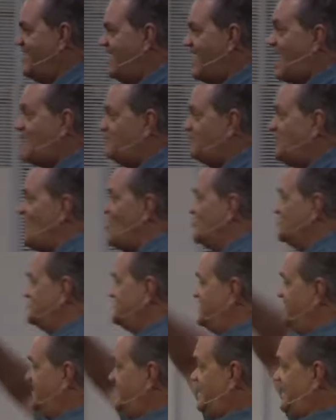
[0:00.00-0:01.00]
I belong
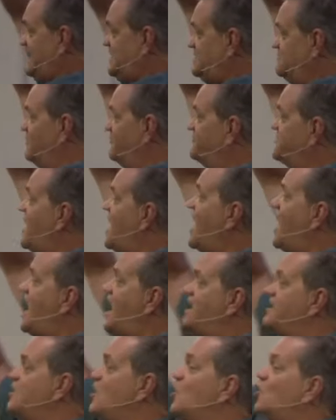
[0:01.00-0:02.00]
to the kingdom of
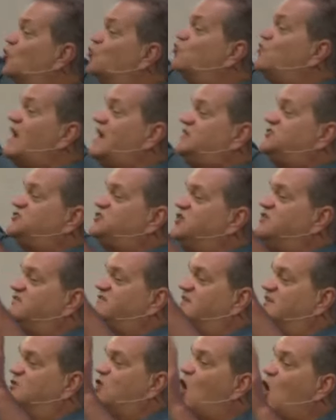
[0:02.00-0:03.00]
God,
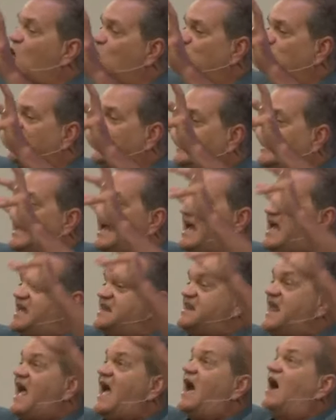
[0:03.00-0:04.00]
righteous and holy,
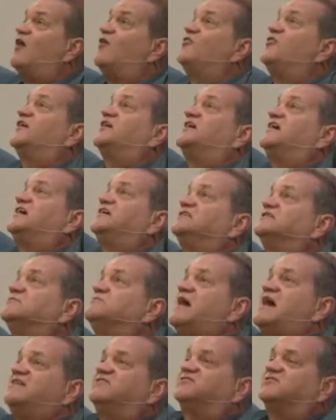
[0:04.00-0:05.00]
and now the
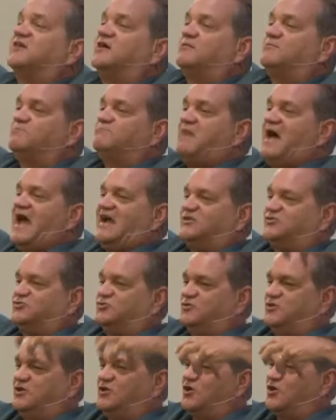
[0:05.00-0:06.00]
kingdom has come back
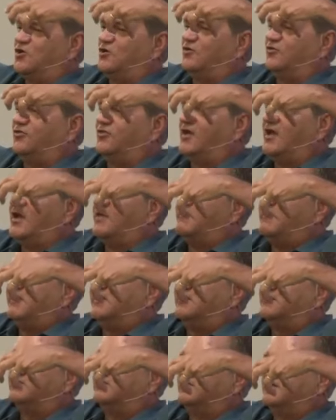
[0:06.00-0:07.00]
to the earth
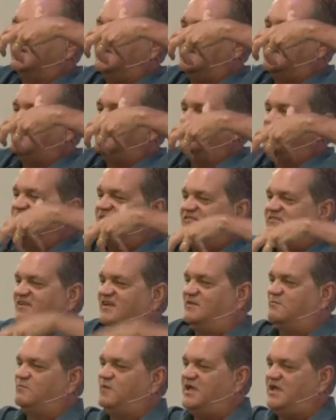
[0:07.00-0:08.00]
because the kingdom is
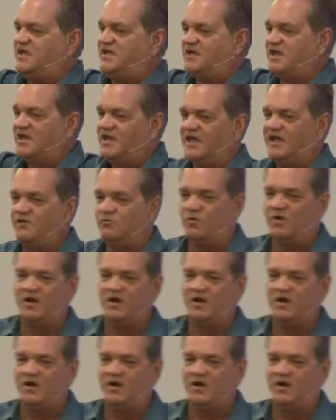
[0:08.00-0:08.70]
in me, and